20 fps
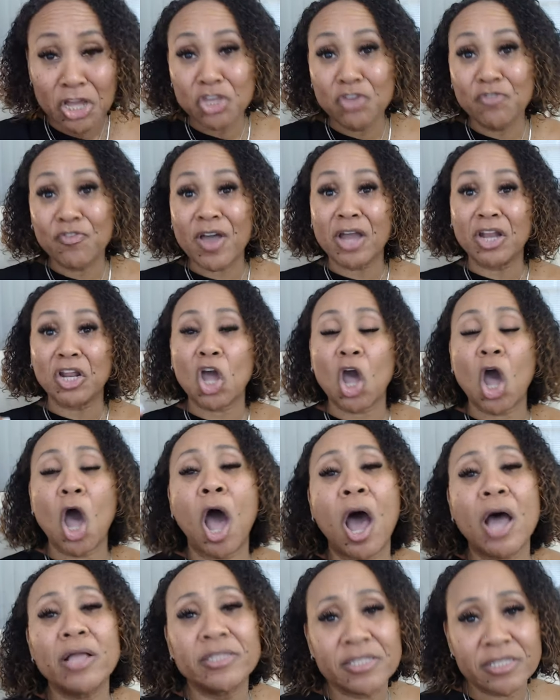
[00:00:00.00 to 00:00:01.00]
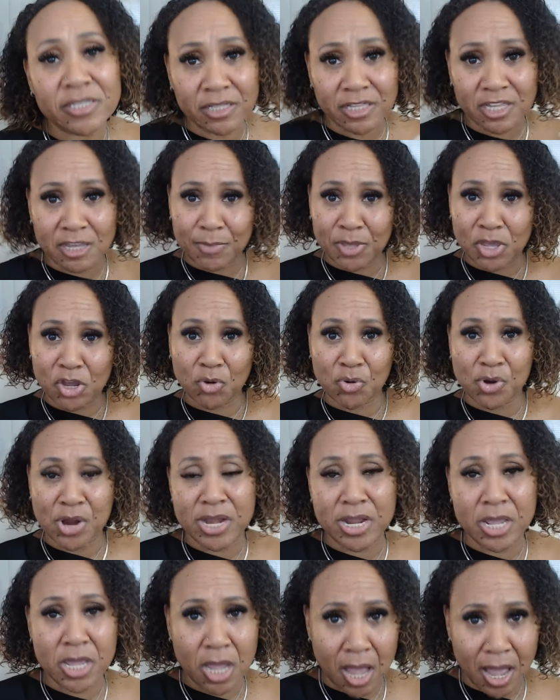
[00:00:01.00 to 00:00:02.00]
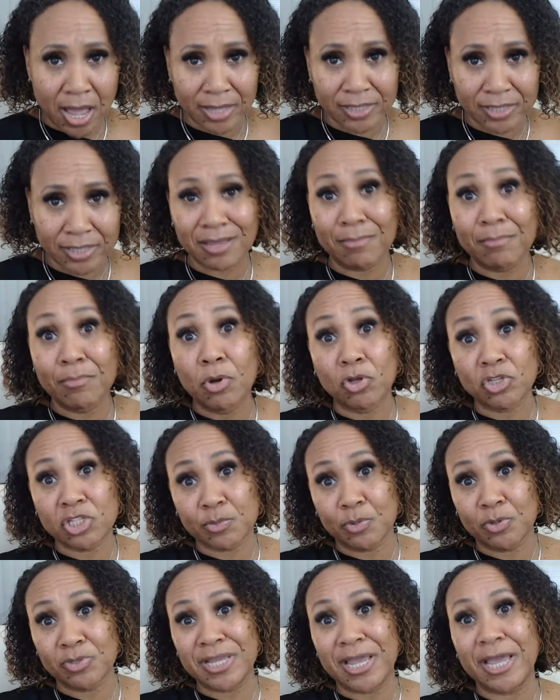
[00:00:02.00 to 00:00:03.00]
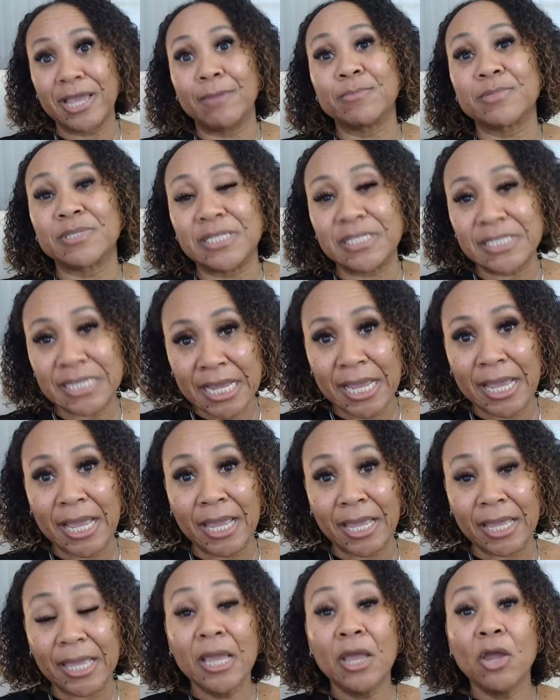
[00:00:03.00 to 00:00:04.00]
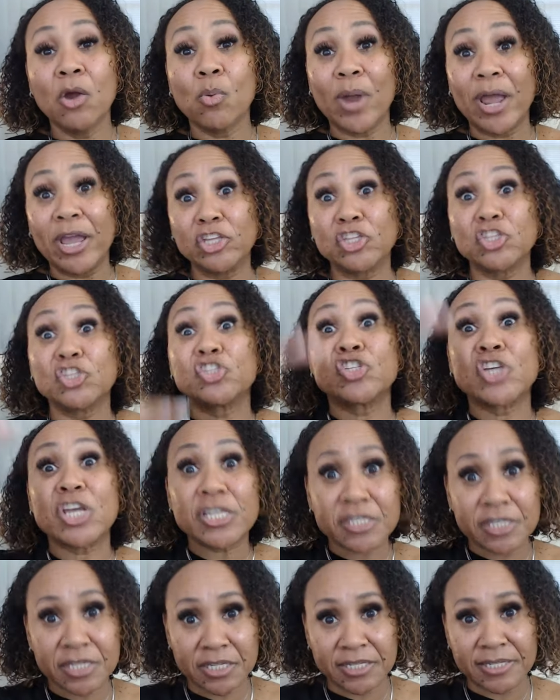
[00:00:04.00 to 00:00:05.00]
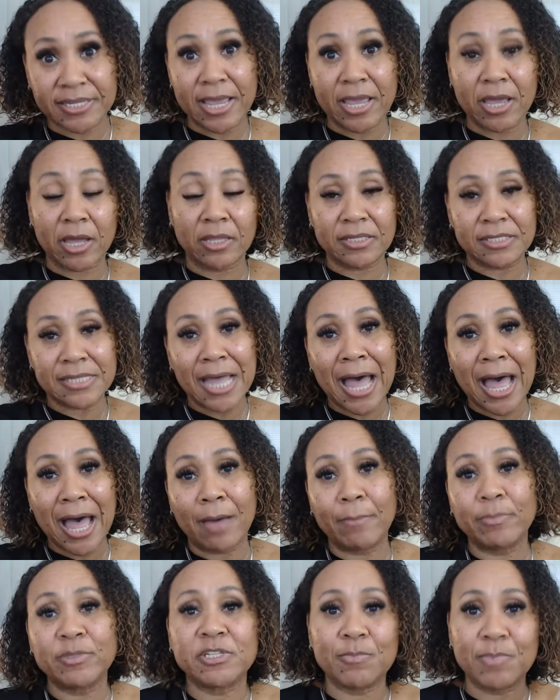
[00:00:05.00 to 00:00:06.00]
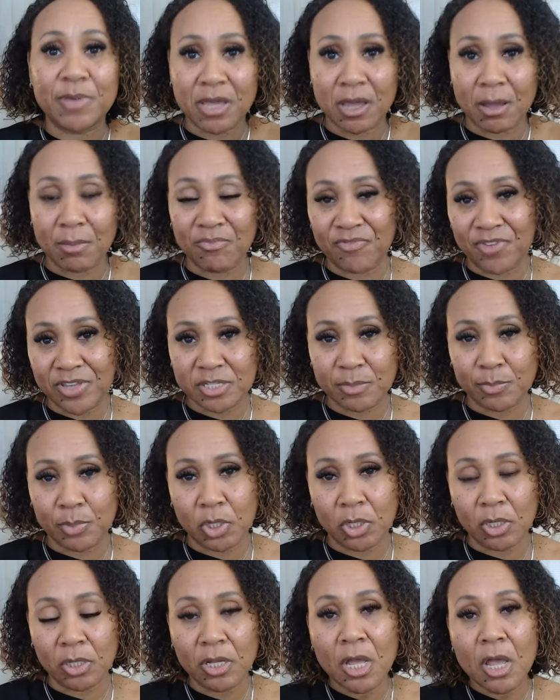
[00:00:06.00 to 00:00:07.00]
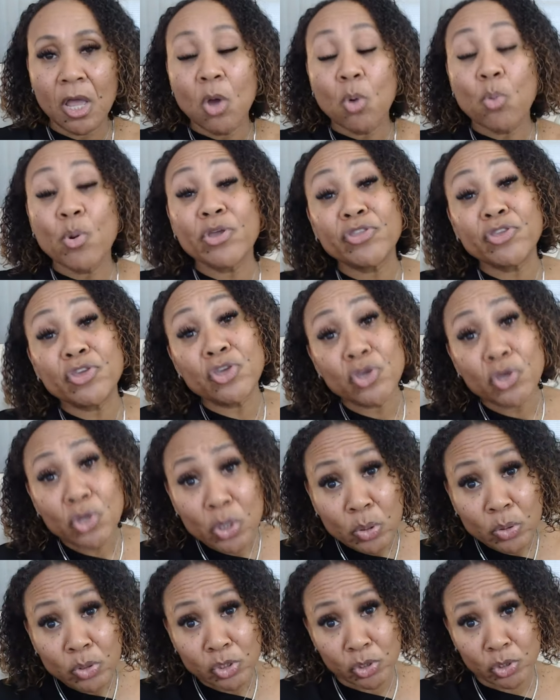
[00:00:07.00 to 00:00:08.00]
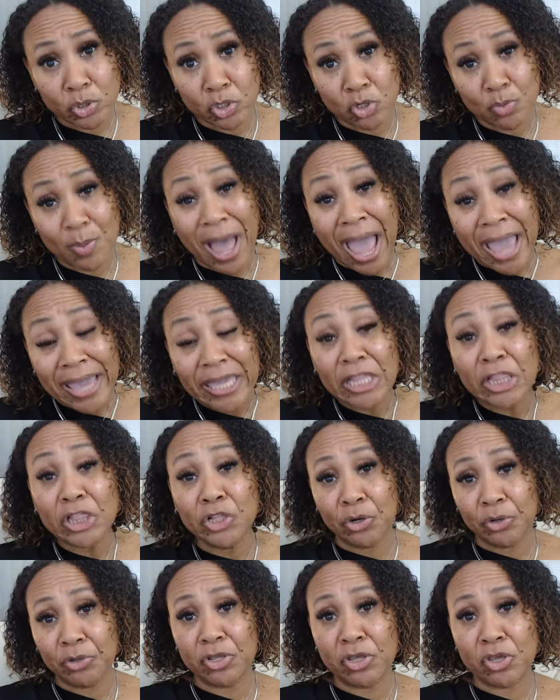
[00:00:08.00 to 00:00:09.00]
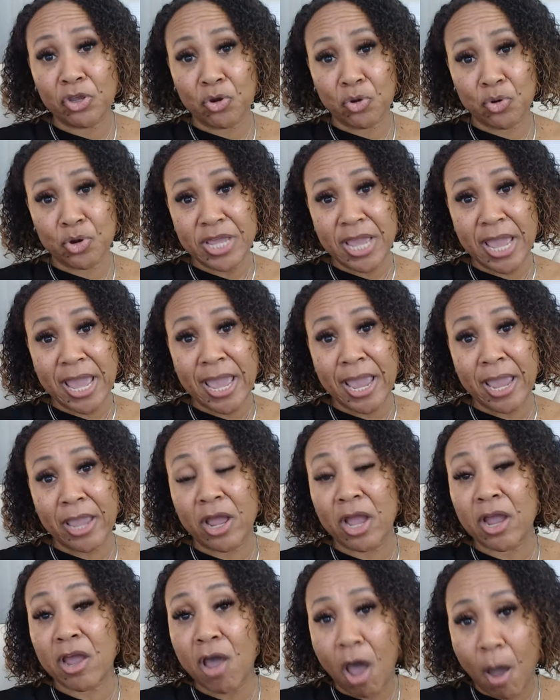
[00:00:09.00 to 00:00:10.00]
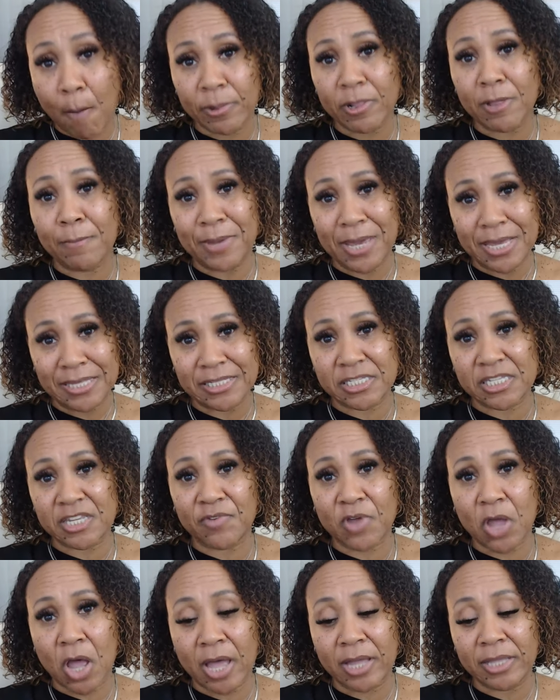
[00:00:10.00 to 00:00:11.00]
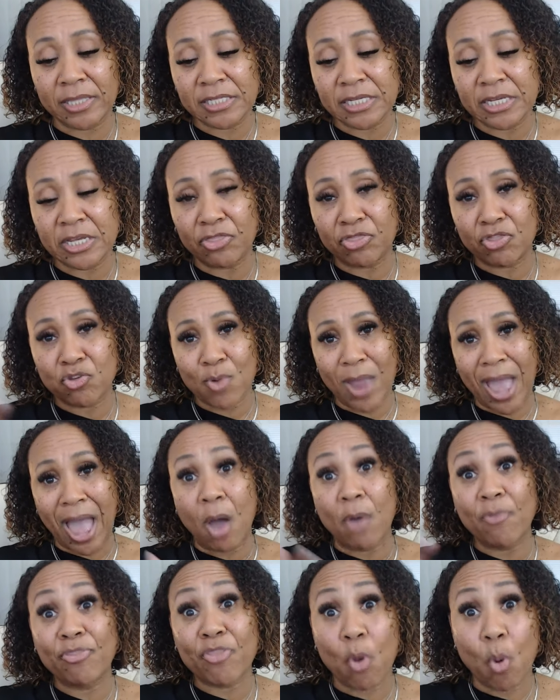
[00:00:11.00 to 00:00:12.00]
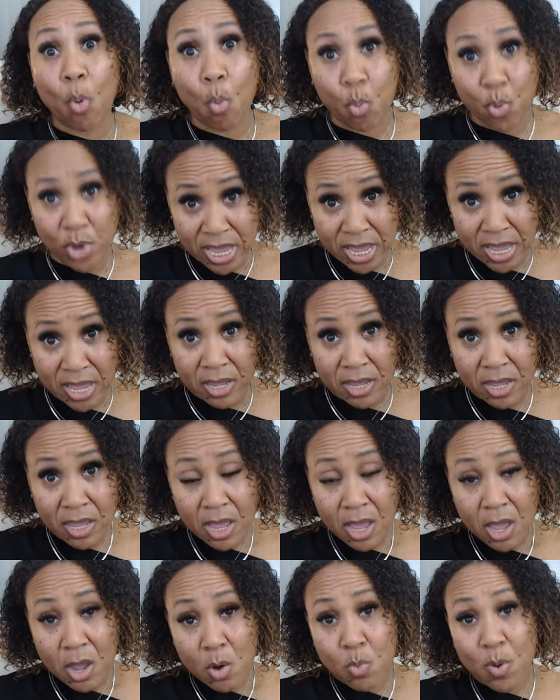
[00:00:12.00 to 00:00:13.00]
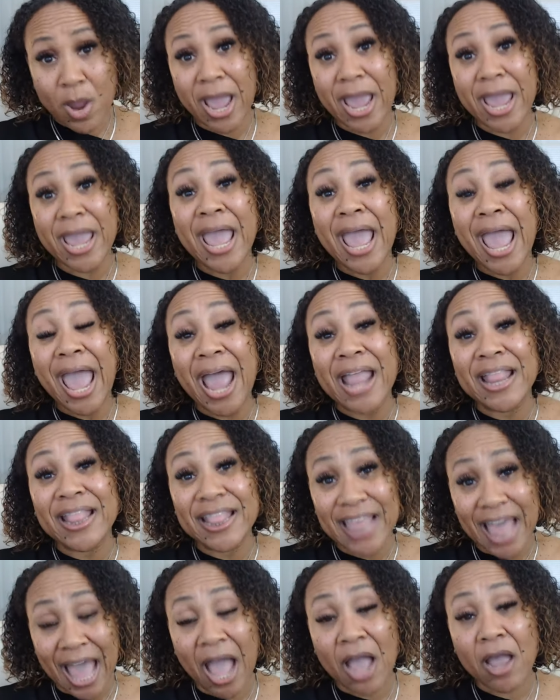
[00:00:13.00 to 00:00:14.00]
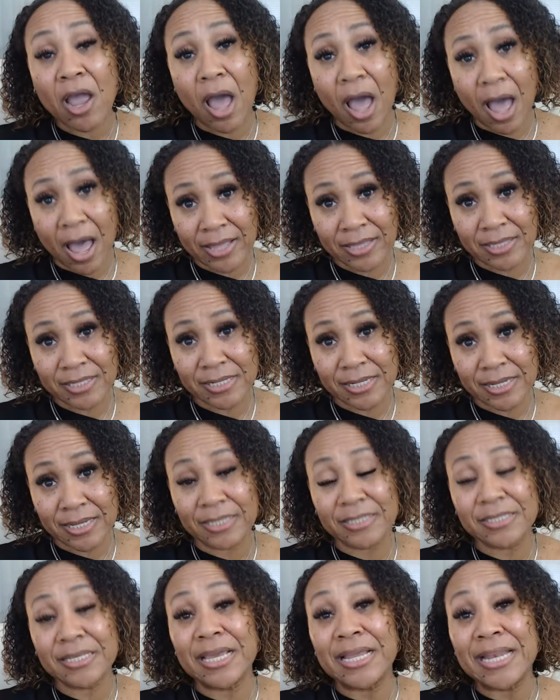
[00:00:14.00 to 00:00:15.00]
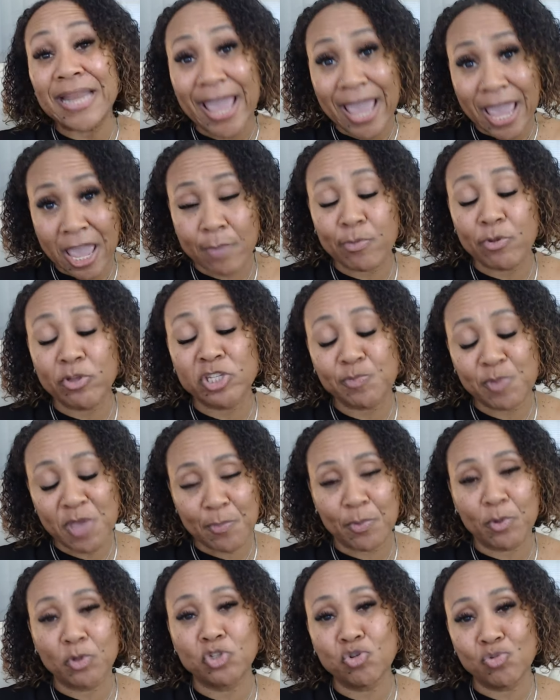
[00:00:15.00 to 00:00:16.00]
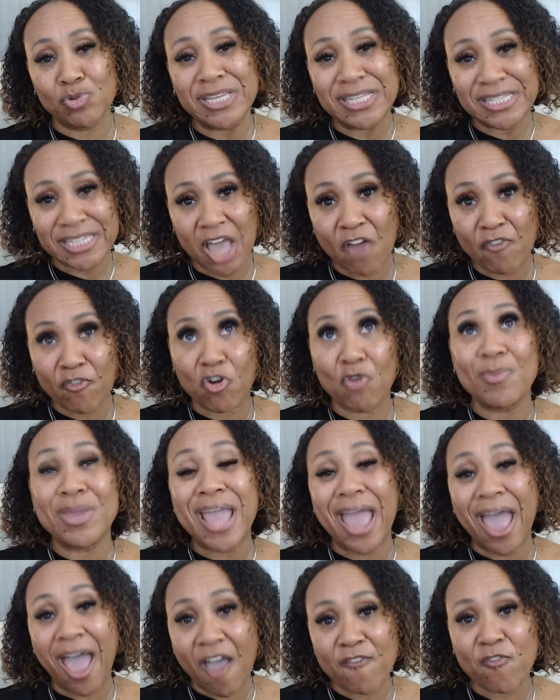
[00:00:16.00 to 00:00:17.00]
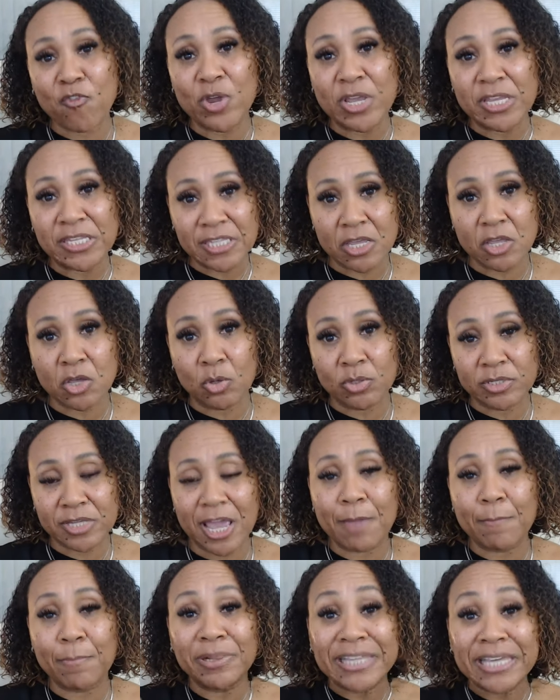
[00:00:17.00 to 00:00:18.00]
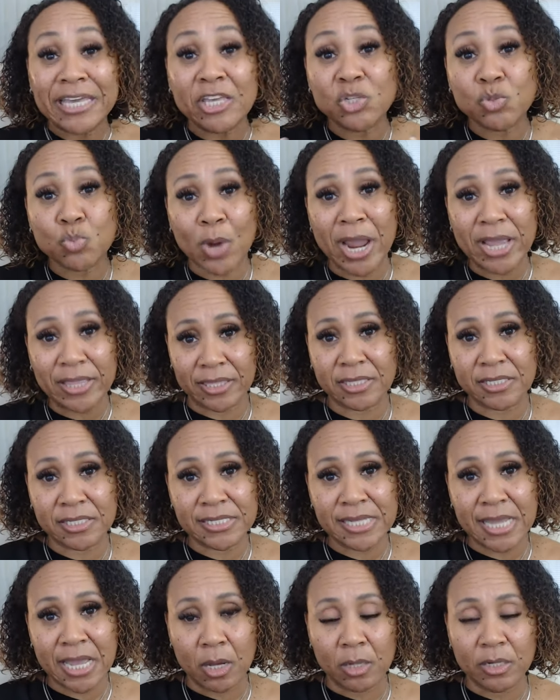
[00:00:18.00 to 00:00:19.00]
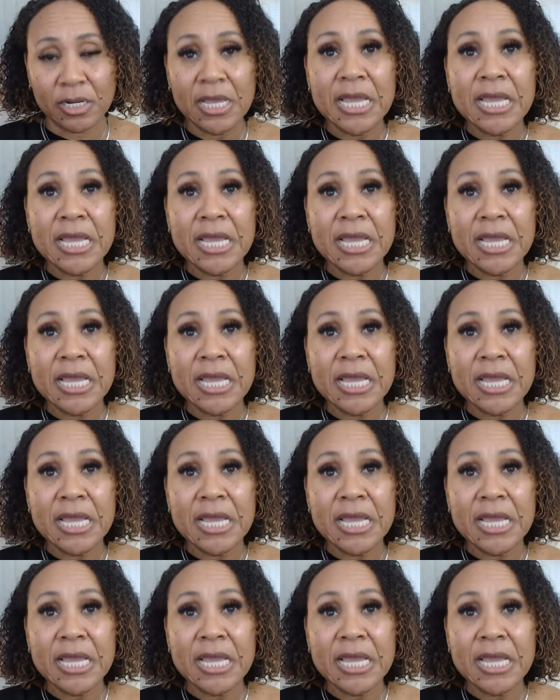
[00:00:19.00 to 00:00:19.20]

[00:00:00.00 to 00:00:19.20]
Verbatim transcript: You've got to constantly be creating content multiple times a day, right? Just to stay on top, to become visible. With YouTube, I can literally create a couple of pieces of content throughout the week, right? And that content enables people to discover me every single day. Please write this down.